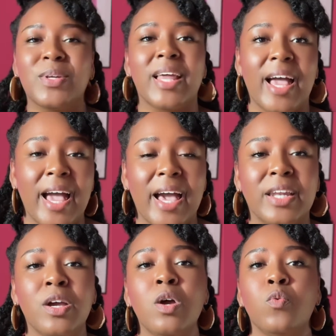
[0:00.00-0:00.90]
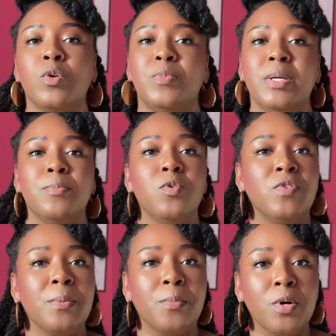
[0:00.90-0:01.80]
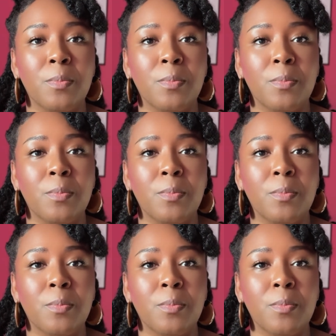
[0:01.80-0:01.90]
can add would be moving book